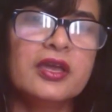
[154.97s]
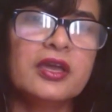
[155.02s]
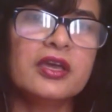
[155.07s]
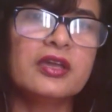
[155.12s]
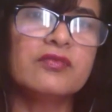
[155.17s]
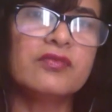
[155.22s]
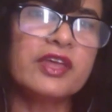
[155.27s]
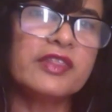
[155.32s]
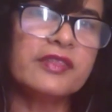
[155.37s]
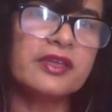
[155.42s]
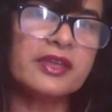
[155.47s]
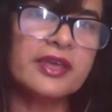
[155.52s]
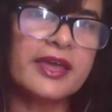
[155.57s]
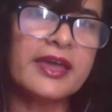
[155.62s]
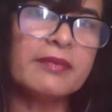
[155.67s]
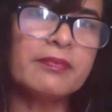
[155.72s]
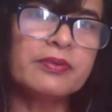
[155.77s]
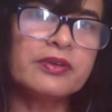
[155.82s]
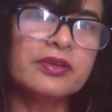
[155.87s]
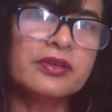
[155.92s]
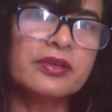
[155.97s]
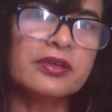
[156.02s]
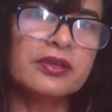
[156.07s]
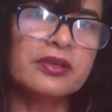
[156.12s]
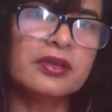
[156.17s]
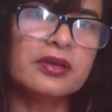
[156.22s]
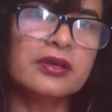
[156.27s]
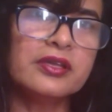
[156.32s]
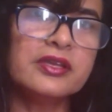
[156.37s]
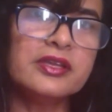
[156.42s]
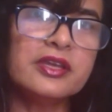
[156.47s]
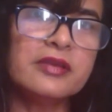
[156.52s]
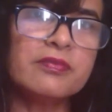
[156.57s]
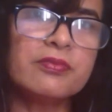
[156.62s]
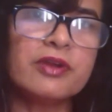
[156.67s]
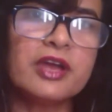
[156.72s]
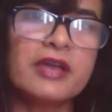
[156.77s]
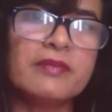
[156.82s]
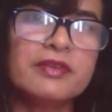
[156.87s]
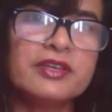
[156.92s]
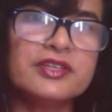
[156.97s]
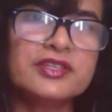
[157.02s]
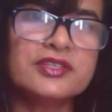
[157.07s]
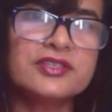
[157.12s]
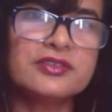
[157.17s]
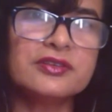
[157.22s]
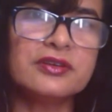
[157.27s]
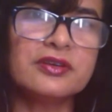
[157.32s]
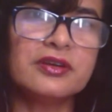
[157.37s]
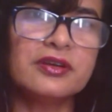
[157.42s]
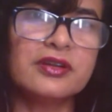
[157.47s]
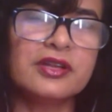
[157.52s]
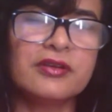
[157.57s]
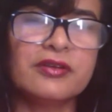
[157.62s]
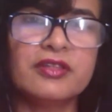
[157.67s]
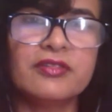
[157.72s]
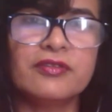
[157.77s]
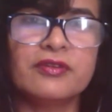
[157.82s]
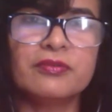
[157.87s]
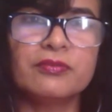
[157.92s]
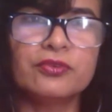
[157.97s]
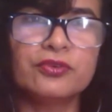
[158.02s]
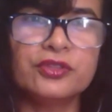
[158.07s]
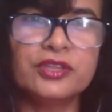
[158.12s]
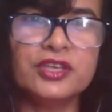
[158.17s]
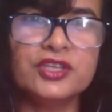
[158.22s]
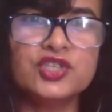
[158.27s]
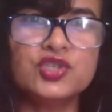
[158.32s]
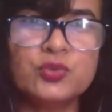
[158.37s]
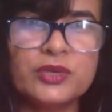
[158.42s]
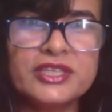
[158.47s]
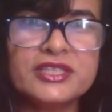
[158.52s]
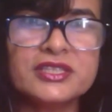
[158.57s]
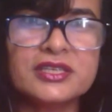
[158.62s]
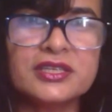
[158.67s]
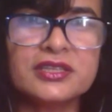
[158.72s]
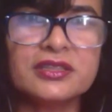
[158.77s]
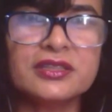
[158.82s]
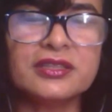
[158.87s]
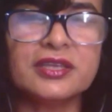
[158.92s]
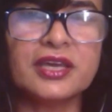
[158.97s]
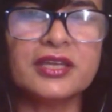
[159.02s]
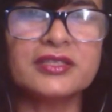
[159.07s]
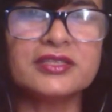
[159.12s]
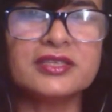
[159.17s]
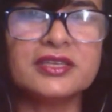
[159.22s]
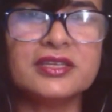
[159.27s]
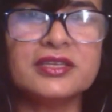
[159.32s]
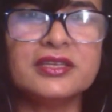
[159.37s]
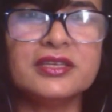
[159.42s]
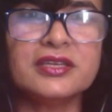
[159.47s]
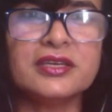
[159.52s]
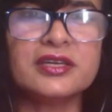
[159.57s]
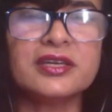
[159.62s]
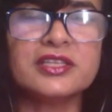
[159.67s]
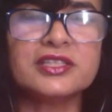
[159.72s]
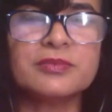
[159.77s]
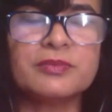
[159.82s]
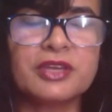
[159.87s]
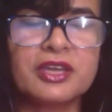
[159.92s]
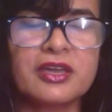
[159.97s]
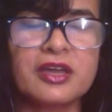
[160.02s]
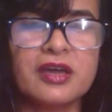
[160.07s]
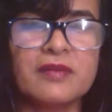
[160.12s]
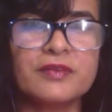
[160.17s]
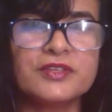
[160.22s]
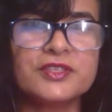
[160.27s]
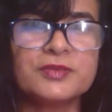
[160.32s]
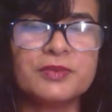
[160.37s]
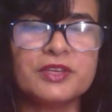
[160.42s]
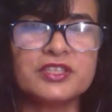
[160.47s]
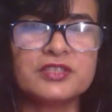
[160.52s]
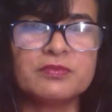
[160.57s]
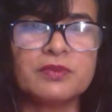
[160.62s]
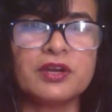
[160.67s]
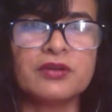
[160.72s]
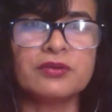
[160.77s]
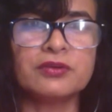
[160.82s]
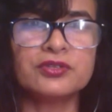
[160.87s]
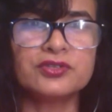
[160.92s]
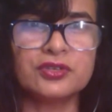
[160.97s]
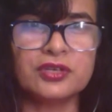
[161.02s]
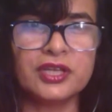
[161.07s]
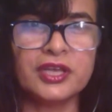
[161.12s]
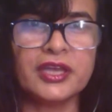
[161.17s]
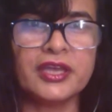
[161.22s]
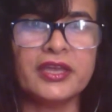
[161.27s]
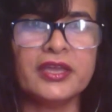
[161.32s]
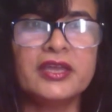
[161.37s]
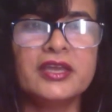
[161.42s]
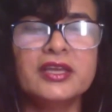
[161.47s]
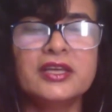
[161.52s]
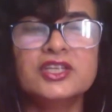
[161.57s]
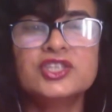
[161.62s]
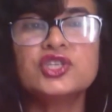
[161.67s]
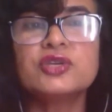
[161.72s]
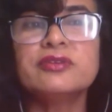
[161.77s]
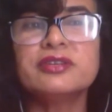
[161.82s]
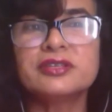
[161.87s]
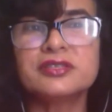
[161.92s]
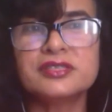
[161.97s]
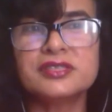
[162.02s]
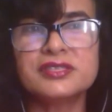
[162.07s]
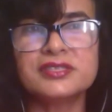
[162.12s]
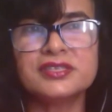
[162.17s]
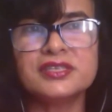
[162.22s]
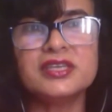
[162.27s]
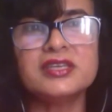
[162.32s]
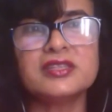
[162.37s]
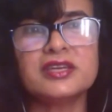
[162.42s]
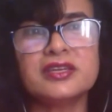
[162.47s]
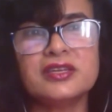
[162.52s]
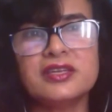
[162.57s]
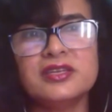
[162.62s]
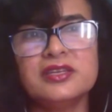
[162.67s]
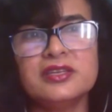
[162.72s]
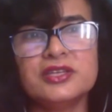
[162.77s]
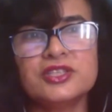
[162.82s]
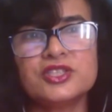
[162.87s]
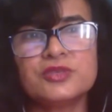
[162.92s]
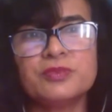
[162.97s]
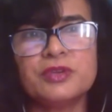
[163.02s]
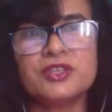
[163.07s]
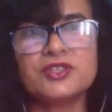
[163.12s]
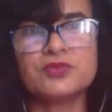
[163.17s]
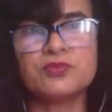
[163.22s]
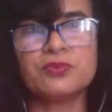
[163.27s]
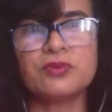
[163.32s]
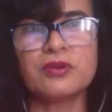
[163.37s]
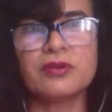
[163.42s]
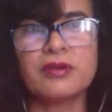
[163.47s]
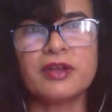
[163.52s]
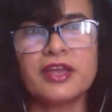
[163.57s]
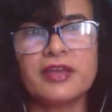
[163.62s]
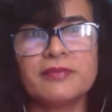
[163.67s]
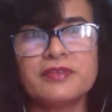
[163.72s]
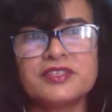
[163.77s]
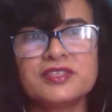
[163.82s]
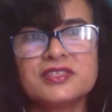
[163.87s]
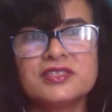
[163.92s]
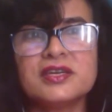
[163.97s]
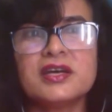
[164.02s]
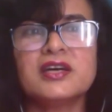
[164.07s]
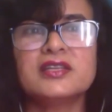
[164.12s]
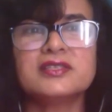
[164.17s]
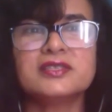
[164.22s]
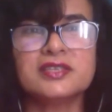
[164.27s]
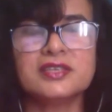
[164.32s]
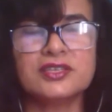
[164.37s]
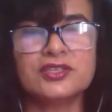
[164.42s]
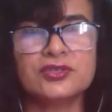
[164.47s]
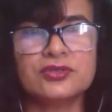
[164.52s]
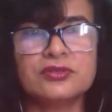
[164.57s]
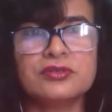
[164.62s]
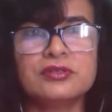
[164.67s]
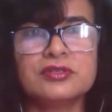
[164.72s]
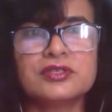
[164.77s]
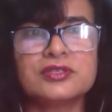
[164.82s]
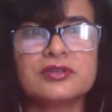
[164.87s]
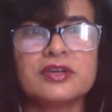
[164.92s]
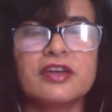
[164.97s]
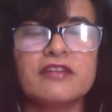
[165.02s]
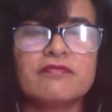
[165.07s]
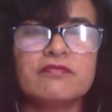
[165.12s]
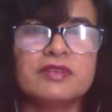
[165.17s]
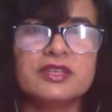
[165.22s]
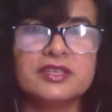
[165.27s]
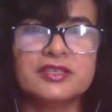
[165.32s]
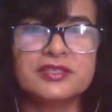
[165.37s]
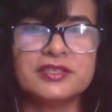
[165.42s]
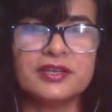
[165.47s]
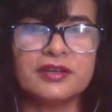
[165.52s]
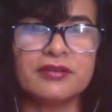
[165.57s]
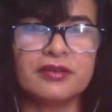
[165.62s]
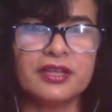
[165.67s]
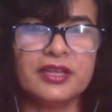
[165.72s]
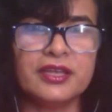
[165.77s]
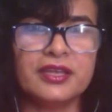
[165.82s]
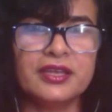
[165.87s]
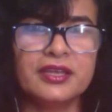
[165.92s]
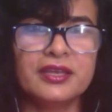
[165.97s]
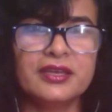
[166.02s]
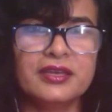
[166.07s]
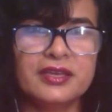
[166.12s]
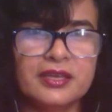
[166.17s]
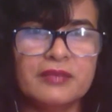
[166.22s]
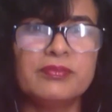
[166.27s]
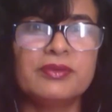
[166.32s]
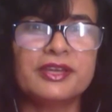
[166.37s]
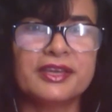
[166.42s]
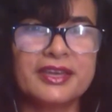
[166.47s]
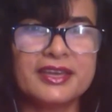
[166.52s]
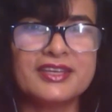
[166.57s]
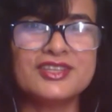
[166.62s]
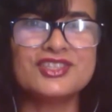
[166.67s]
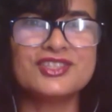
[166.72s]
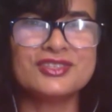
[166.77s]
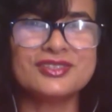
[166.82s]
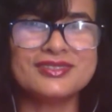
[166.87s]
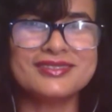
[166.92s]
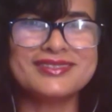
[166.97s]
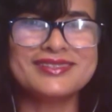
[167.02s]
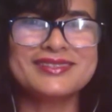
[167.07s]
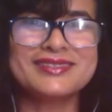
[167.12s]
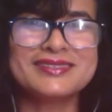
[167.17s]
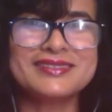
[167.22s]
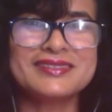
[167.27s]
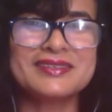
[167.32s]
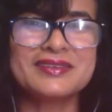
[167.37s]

And when that happened, Indian Prime Minister Narendra Modi tweeted that India has become a space power today. So you can see that India's space program is starting to also have military implications.